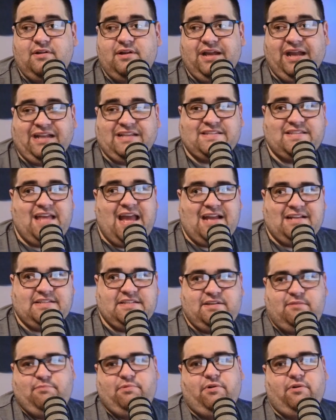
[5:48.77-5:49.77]
It's that
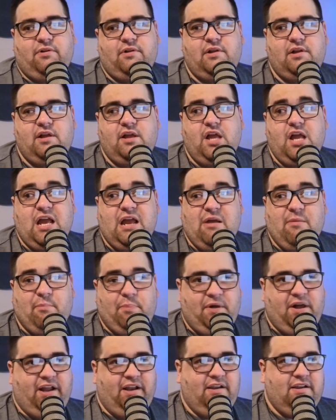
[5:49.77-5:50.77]
simple.
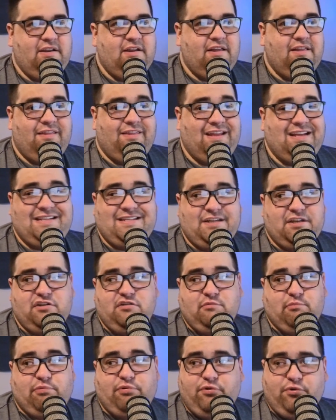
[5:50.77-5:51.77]
But they
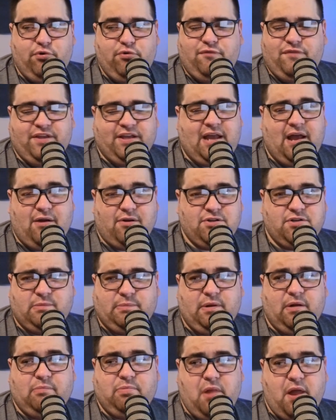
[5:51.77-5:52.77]
didn't prove the College
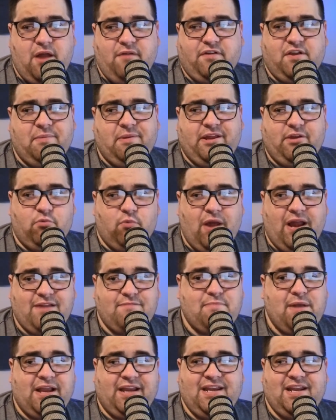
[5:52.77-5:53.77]
Football Playoff Committee right
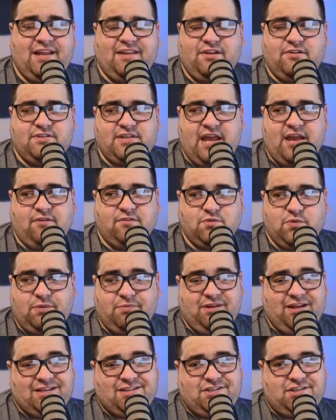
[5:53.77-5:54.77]
by getting their tails
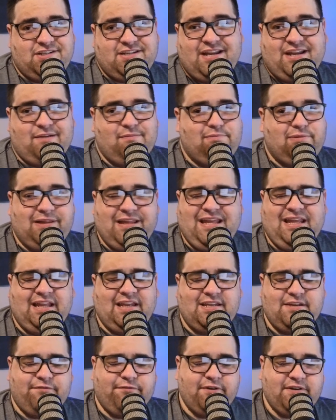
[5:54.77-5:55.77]
whipped. It's just a completely
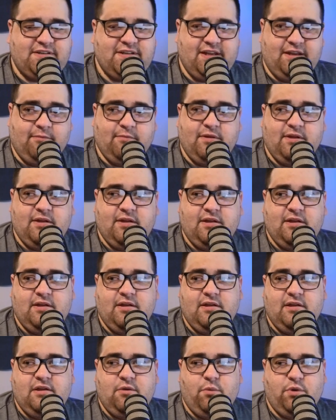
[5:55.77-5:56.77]
different team
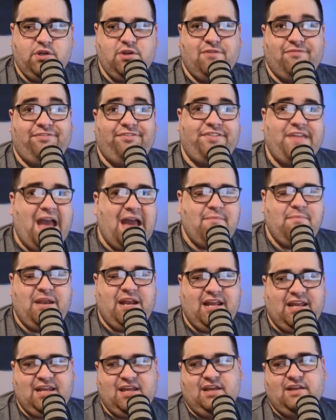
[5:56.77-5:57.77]
when you have that
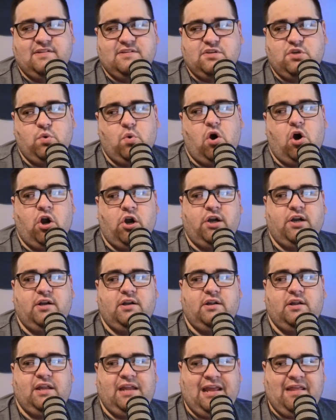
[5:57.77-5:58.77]
many kids who aren't
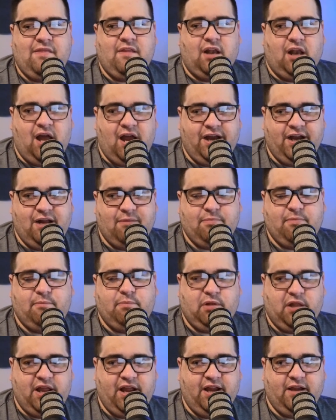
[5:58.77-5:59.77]
in the lineup
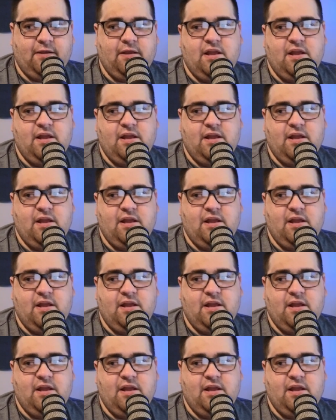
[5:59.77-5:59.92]
playing.